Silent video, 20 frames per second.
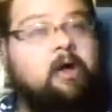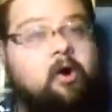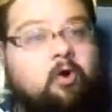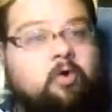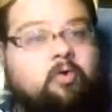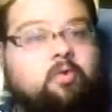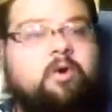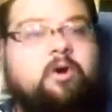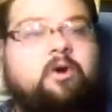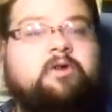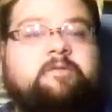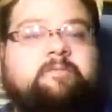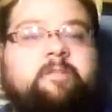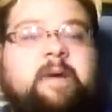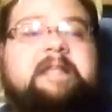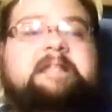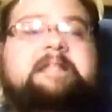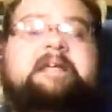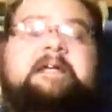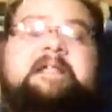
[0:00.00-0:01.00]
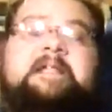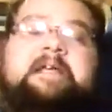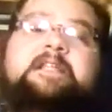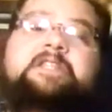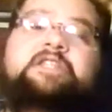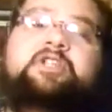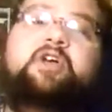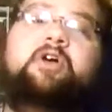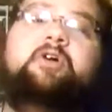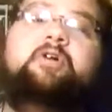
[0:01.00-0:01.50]
own words, basically
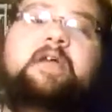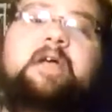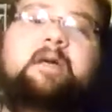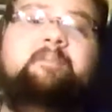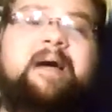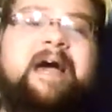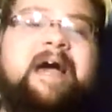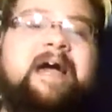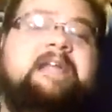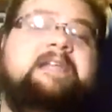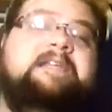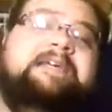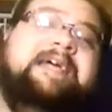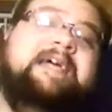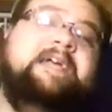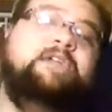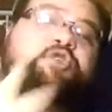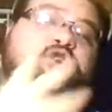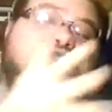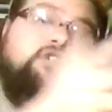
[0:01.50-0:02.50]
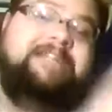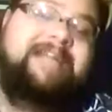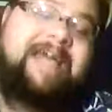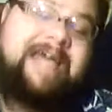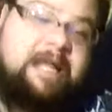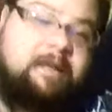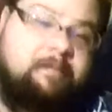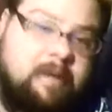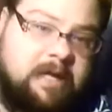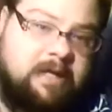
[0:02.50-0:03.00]
it's turning it back into
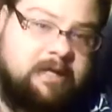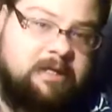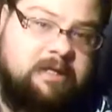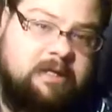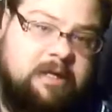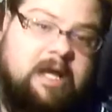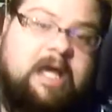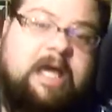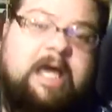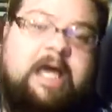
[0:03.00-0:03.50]
entertainment